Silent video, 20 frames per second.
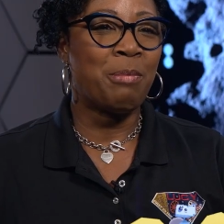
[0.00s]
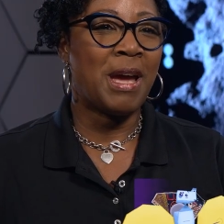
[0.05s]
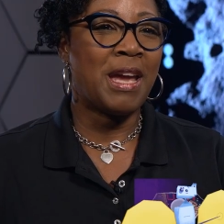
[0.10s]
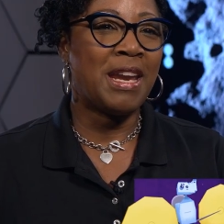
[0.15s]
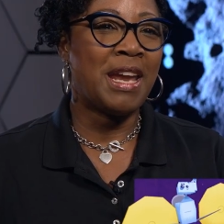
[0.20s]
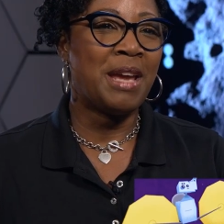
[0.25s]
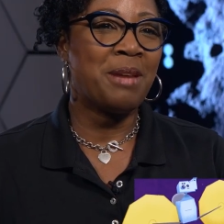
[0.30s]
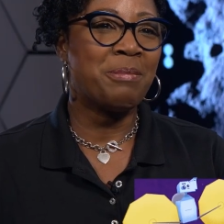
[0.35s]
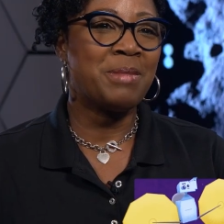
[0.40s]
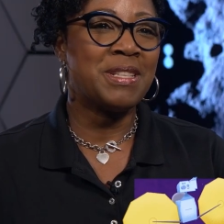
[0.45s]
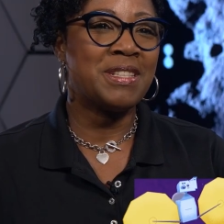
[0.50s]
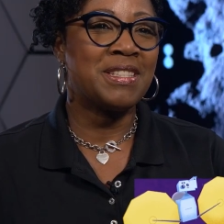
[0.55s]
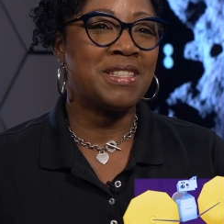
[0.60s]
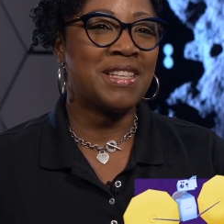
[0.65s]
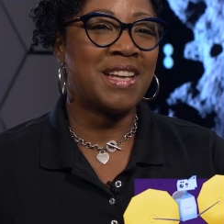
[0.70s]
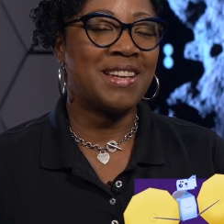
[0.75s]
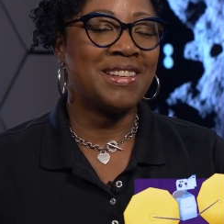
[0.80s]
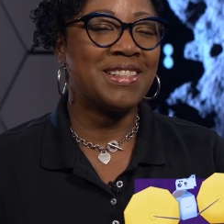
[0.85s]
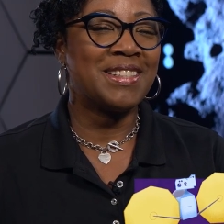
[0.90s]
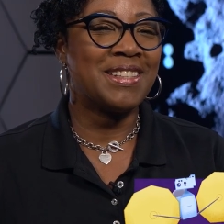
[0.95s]
my name is
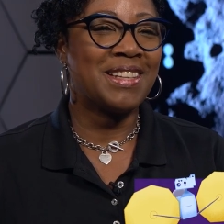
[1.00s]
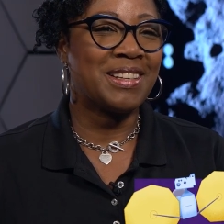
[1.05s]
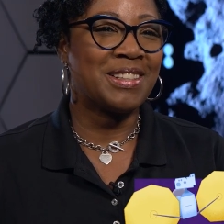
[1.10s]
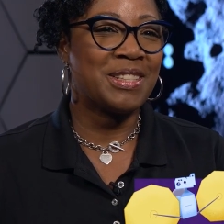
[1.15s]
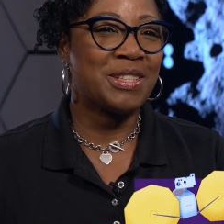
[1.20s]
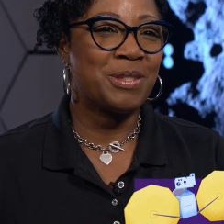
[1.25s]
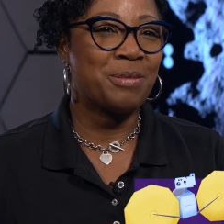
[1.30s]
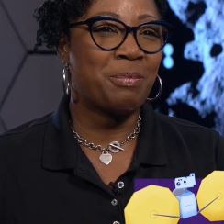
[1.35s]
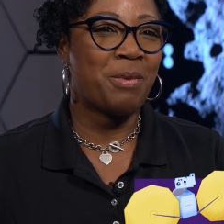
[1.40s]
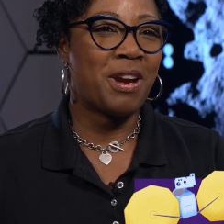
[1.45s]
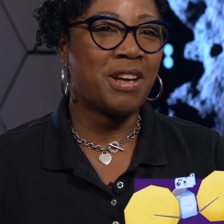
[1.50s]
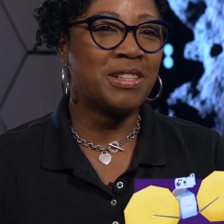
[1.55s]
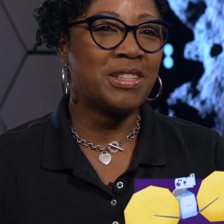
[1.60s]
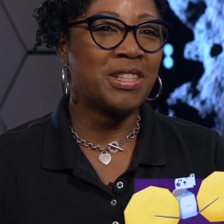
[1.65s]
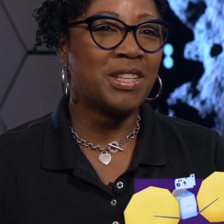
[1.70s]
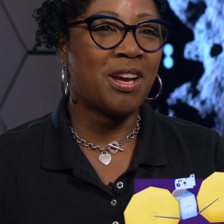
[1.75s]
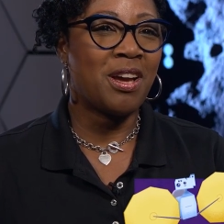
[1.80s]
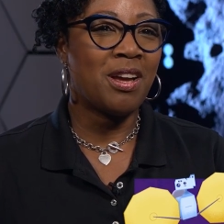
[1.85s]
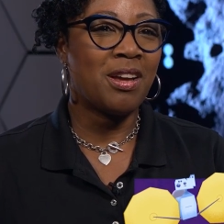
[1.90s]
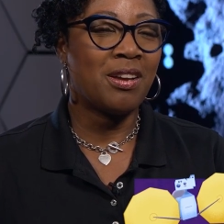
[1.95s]
Donya Douglas
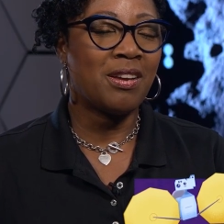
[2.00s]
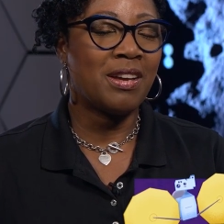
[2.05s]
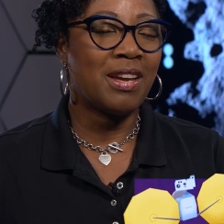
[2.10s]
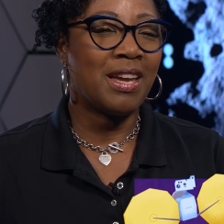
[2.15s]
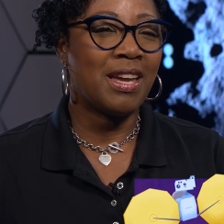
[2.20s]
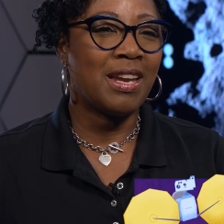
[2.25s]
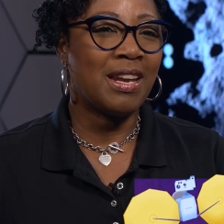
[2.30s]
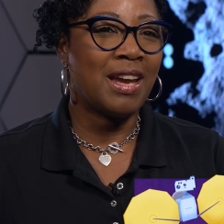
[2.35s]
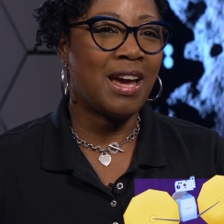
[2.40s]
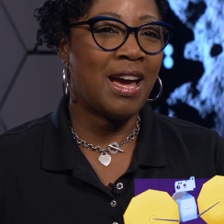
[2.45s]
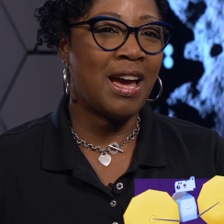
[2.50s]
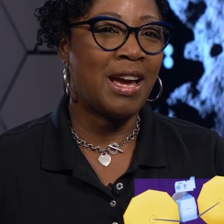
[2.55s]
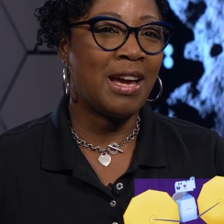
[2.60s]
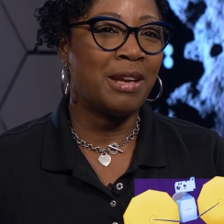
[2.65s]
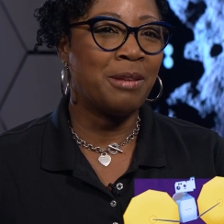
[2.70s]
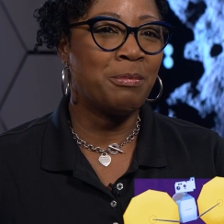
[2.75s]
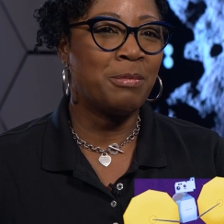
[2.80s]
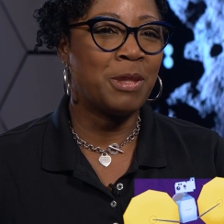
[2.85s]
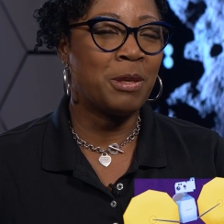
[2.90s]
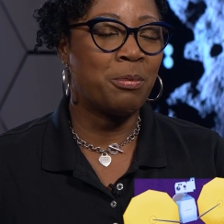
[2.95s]
Bradshaw, and
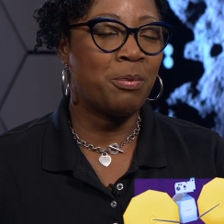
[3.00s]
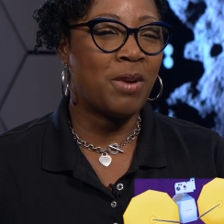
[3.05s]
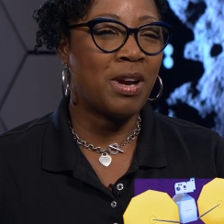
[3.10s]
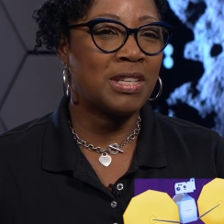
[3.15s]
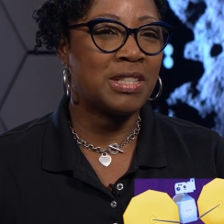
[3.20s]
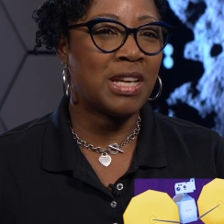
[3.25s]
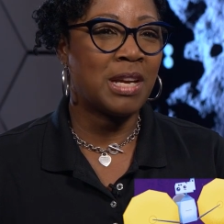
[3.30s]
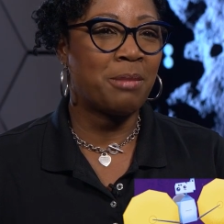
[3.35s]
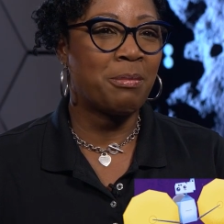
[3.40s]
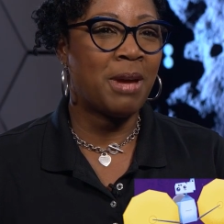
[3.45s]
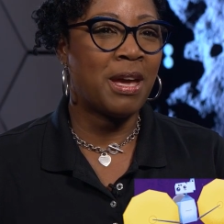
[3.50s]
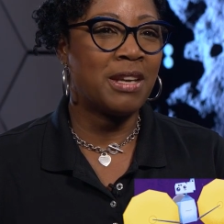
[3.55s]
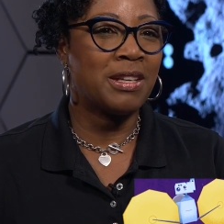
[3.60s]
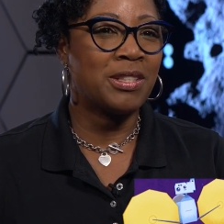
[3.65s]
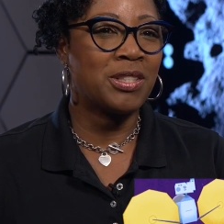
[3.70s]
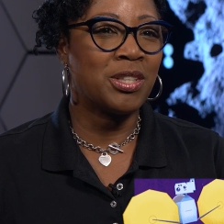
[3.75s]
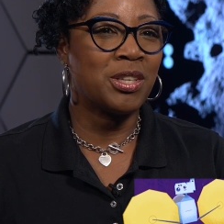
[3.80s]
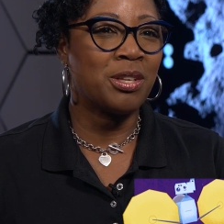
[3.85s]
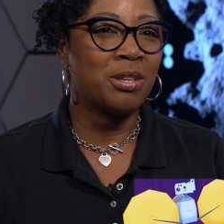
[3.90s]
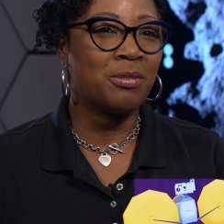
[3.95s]
I'm the project
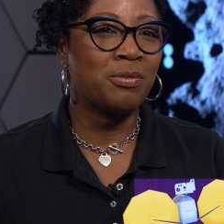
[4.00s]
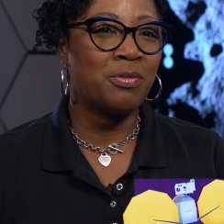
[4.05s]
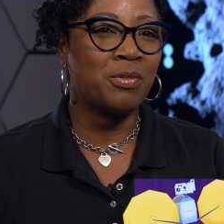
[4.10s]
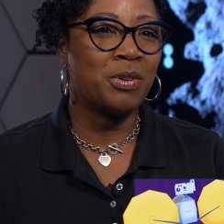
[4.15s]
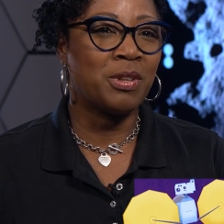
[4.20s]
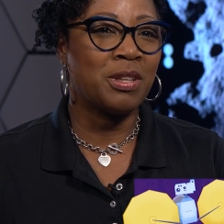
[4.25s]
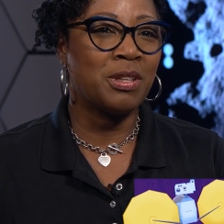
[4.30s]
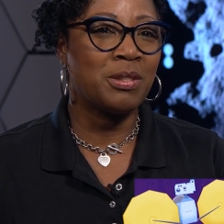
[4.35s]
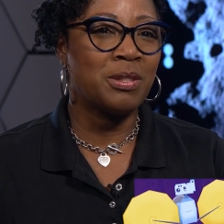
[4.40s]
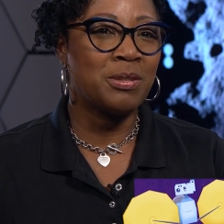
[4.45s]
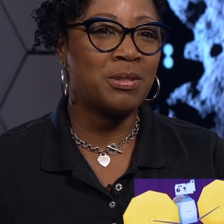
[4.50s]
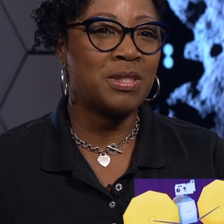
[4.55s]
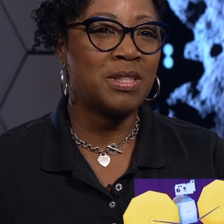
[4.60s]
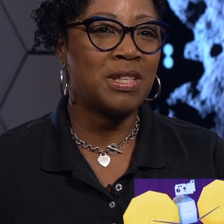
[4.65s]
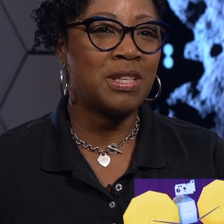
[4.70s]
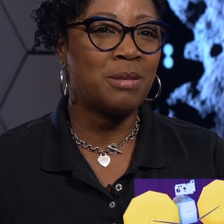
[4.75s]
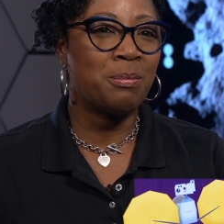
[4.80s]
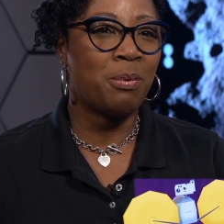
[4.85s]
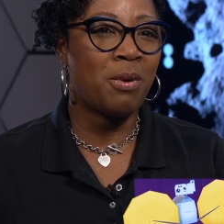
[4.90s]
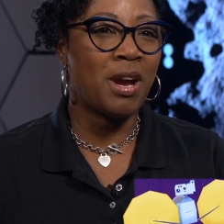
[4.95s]
manager for the
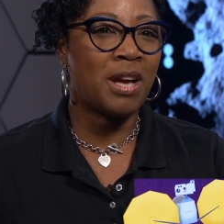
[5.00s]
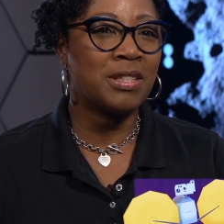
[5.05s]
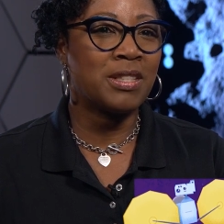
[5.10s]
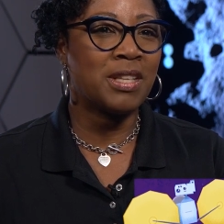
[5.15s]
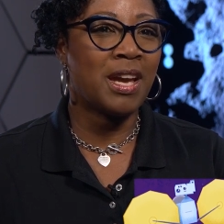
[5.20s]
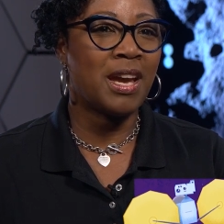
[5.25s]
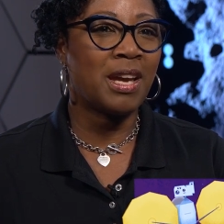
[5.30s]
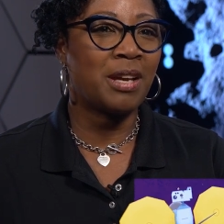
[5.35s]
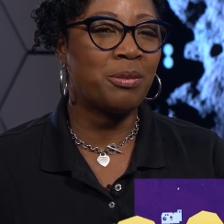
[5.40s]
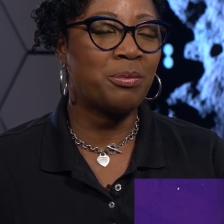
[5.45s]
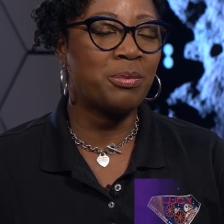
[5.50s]
Lucy project,